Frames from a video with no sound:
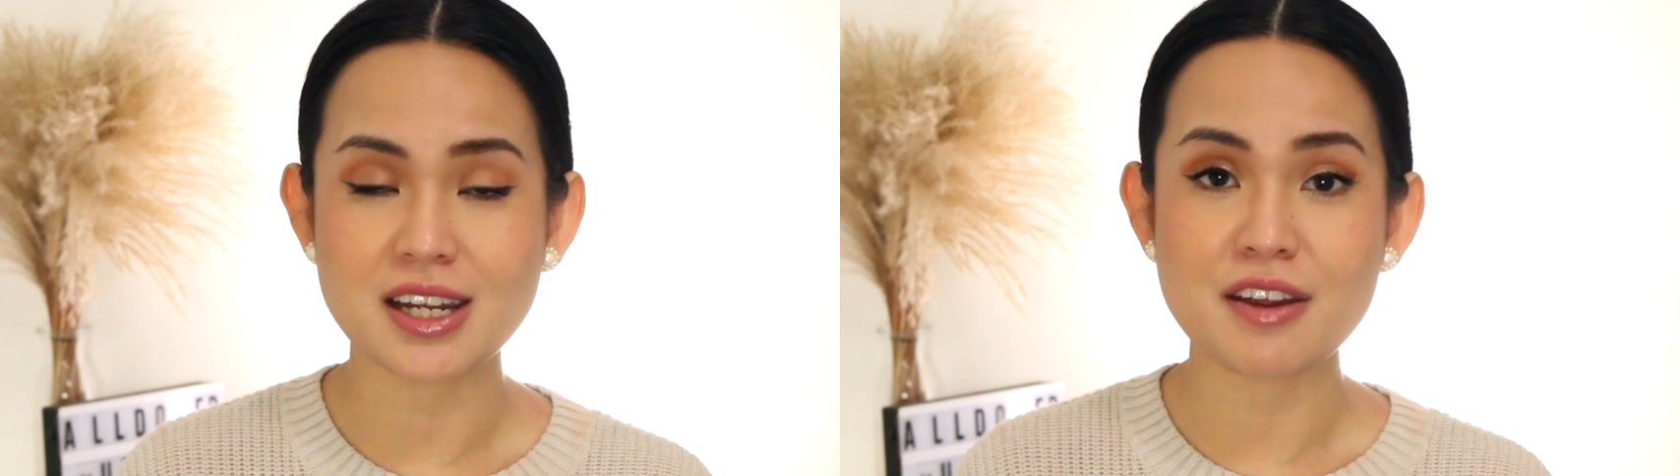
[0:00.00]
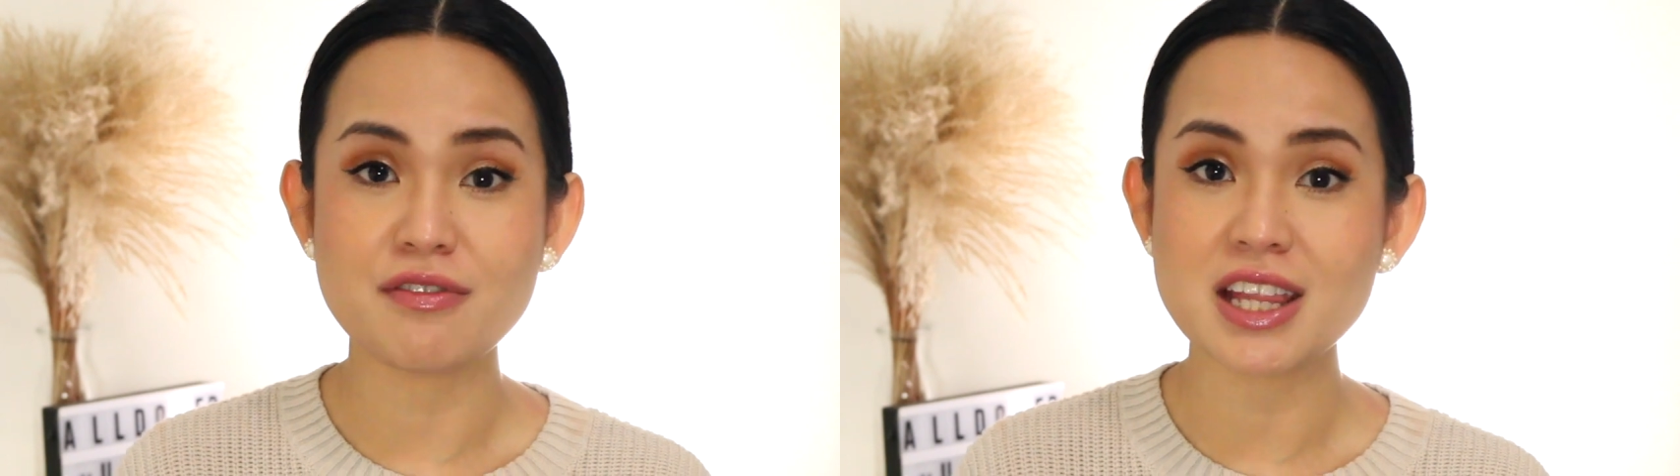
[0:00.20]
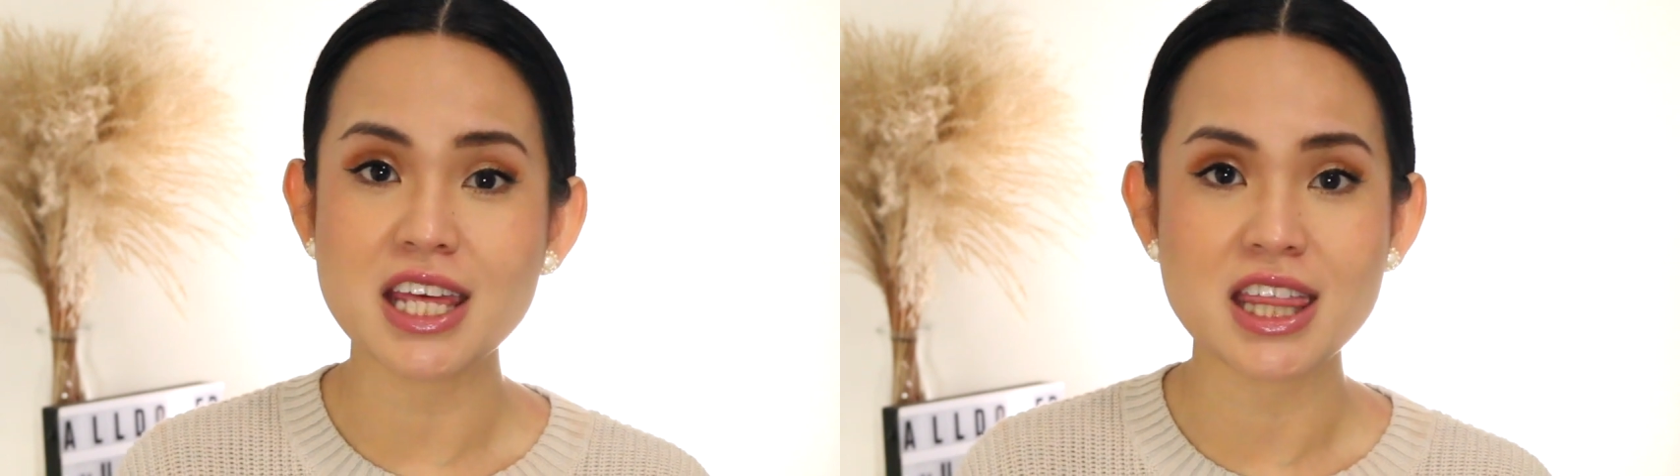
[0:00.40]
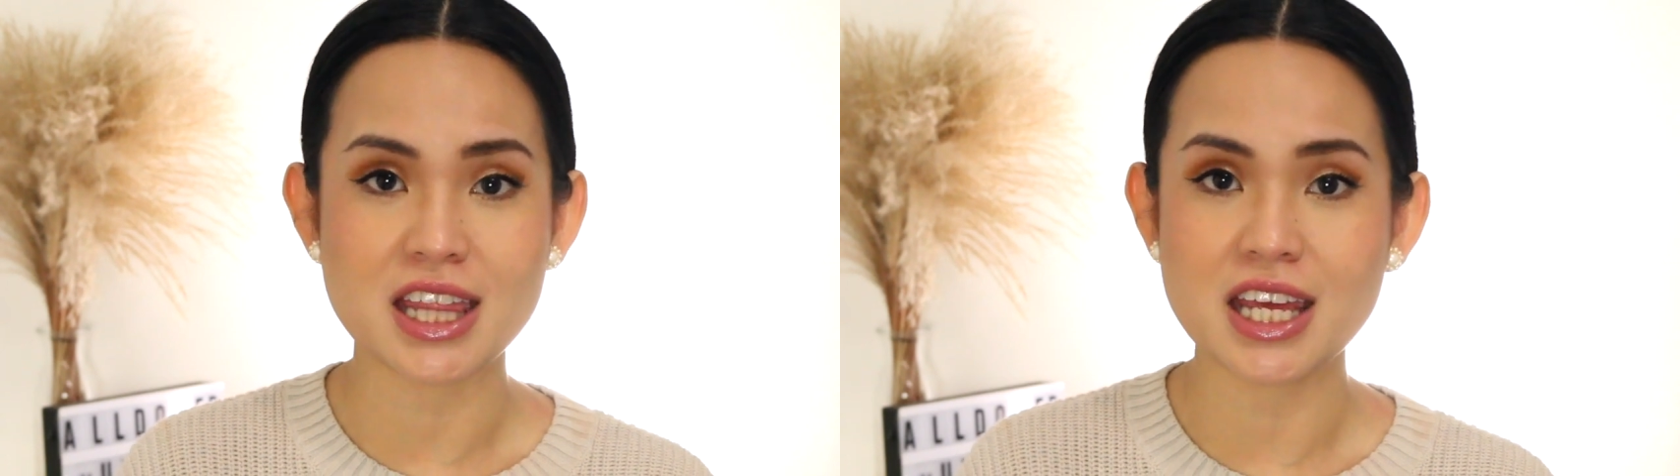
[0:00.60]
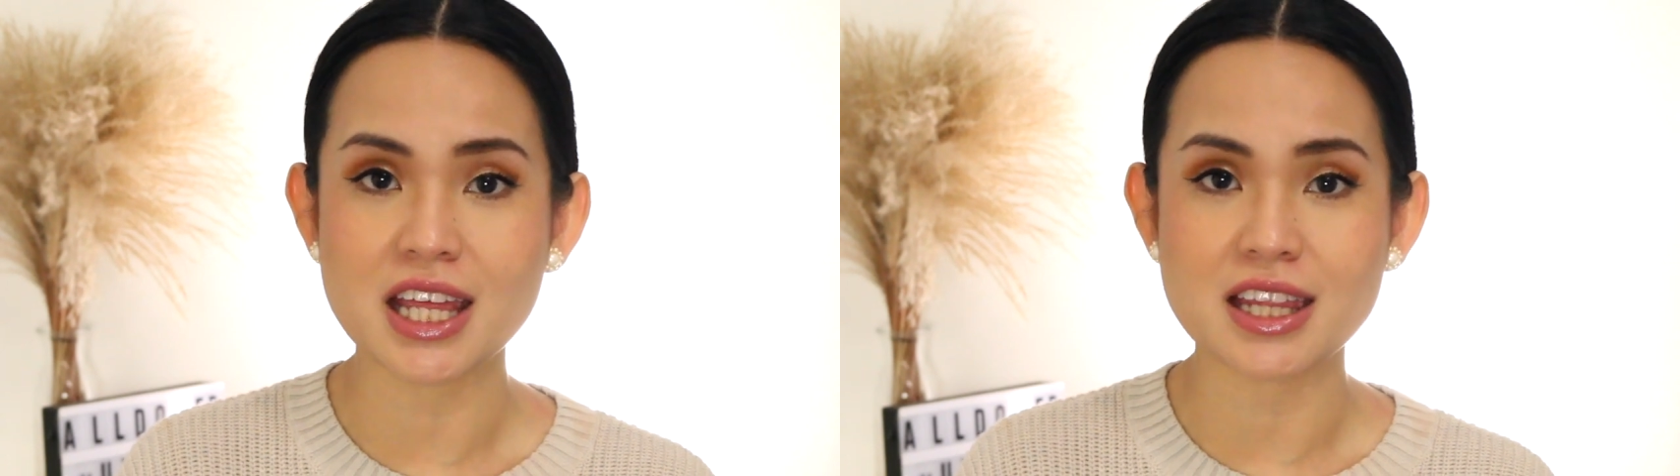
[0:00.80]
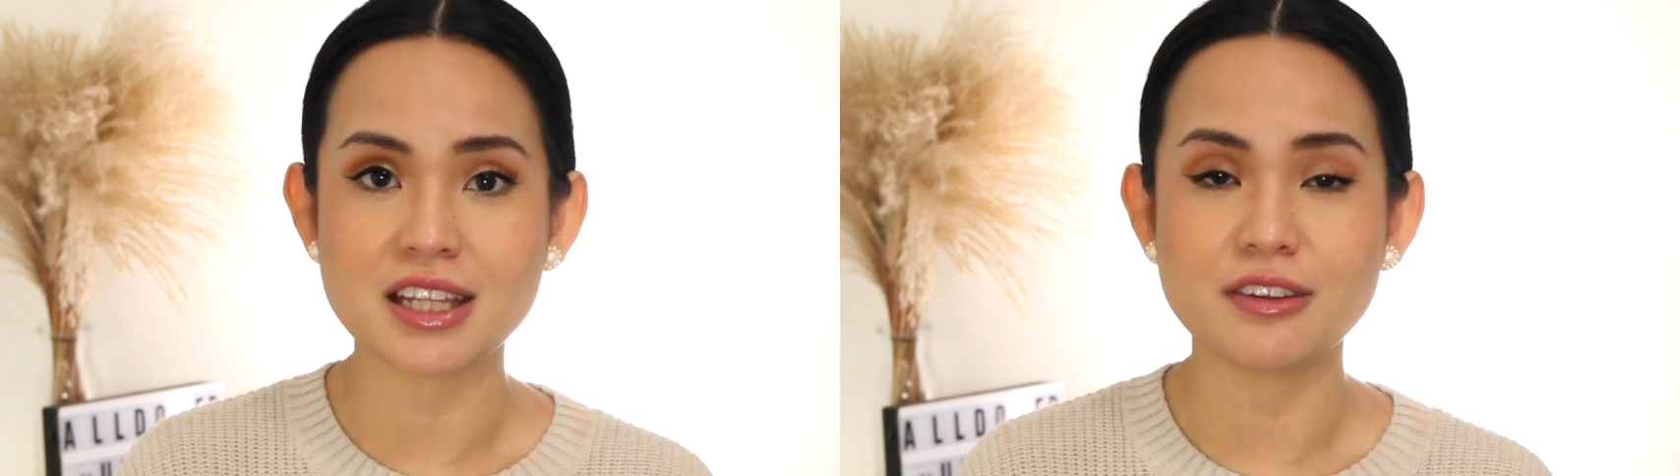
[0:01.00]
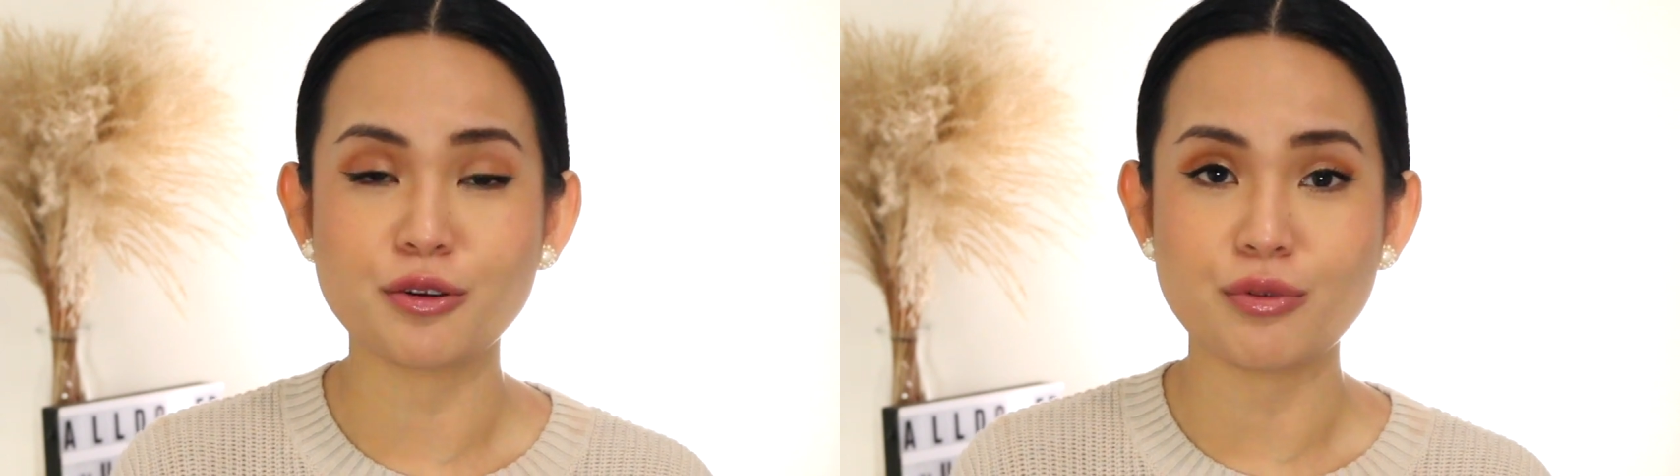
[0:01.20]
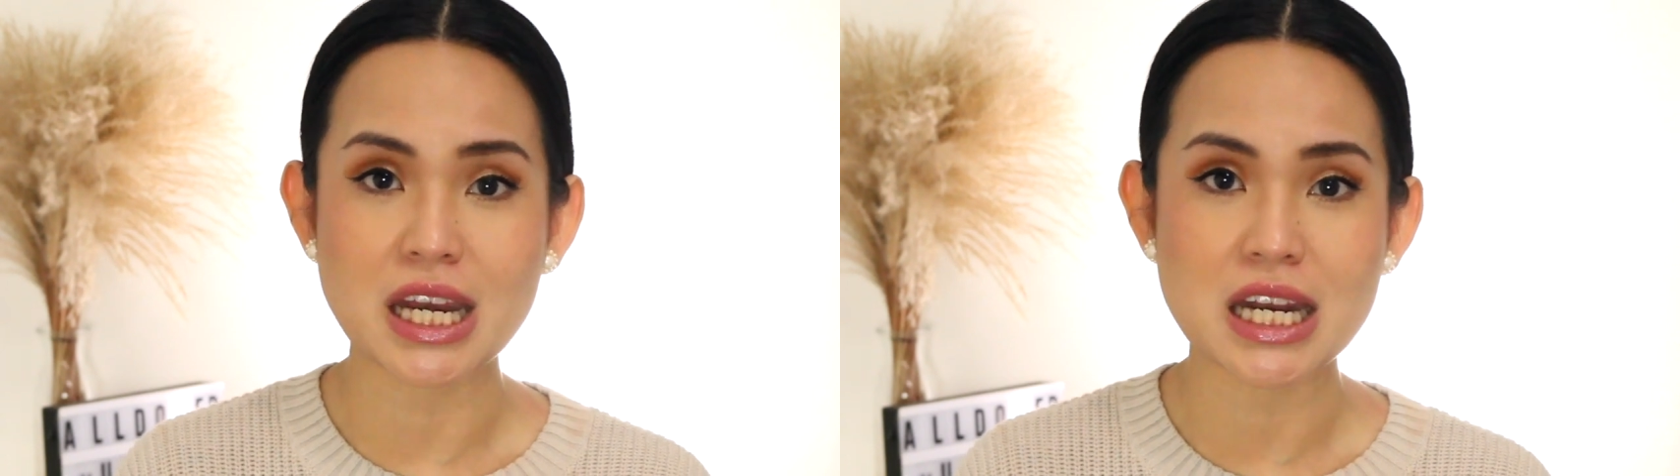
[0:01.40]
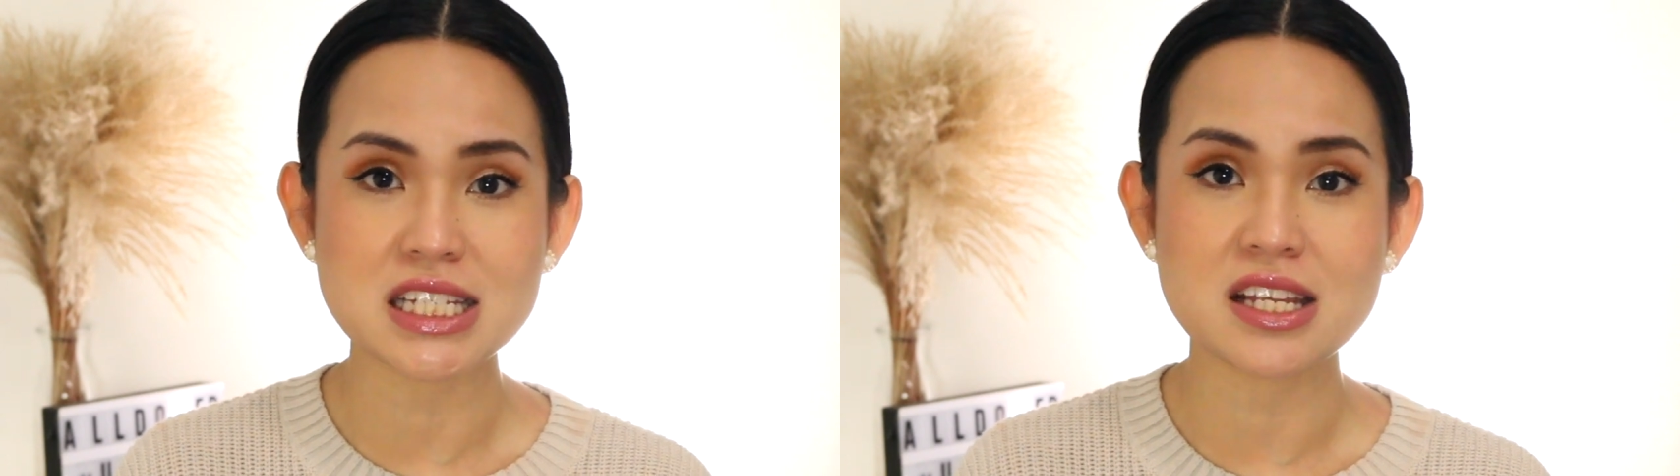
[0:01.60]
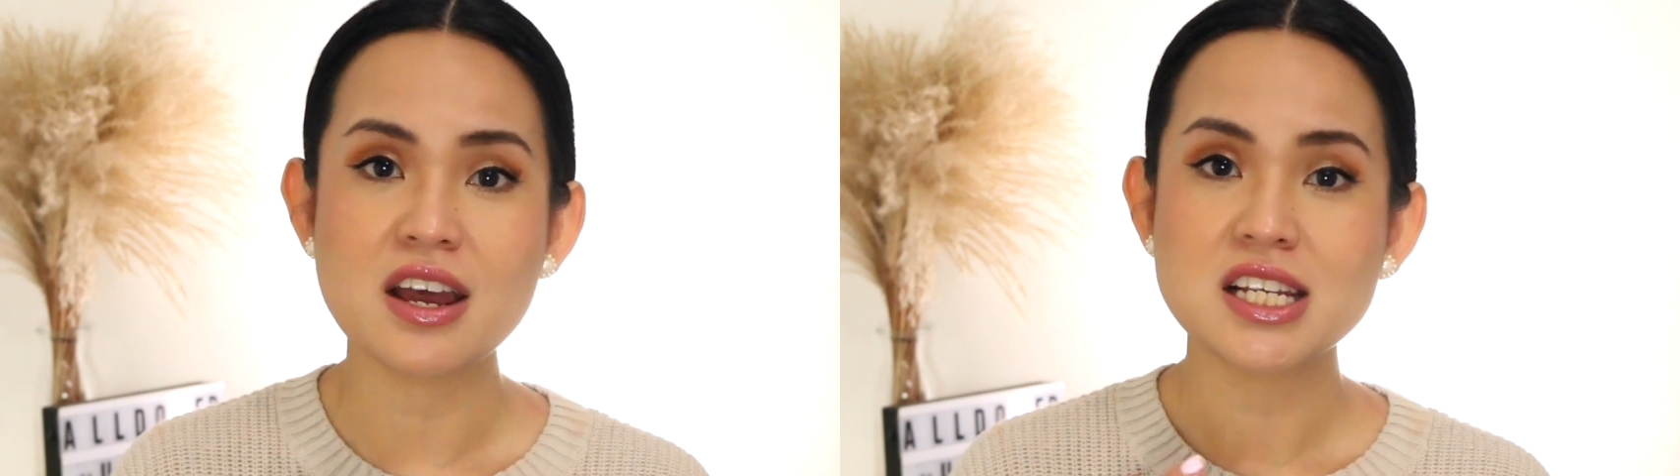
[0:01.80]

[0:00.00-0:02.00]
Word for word: I really think that the greatest